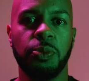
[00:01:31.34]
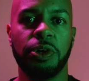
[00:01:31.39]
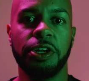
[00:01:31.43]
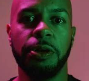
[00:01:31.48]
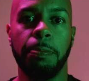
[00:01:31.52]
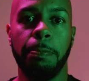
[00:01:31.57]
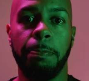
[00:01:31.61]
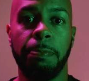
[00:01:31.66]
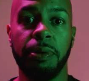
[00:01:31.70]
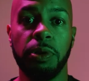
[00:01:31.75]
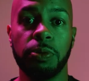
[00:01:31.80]
want
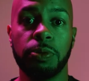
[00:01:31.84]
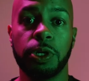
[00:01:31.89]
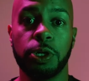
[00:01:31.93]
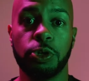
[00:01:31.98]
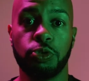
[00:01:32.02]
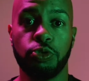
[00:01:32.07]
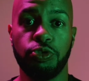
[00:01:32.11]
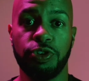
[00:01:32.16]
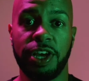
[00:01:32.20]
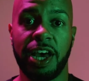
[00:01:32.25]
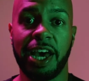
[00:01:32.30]
to
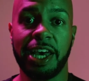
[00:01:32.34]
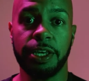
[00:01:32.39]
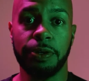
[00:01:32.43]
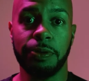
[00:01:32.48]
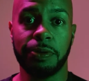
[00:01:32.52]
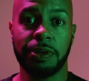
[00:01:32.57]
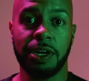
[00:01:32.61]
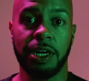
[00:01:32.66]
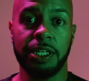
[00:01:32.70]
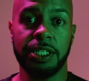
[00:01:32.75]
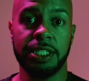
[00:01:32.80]
bulk create
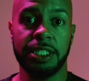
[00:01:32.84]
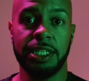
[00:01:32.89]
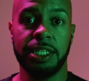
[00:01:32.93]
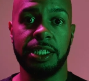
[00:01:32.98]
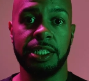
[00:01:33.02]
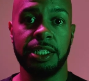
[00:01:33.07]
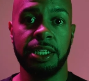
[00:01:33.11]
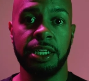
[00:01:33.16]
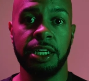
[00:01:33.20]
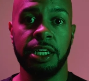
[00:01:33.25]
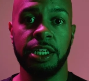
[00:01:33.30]
your
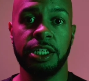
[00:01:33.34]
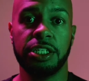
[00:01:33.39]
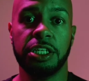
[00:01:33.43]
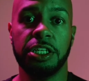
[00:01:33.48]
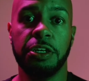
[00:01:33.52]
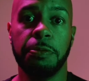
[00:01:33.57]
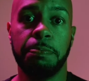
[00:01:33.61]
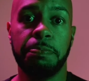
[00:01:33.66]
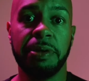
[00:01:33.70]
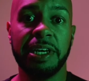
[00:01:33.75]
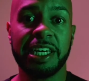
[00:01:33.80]
content. So
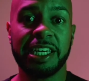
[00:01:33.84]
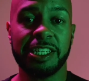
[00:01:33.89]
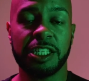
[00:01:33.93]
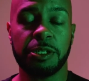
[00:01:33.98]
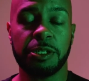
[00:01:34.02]
you pick a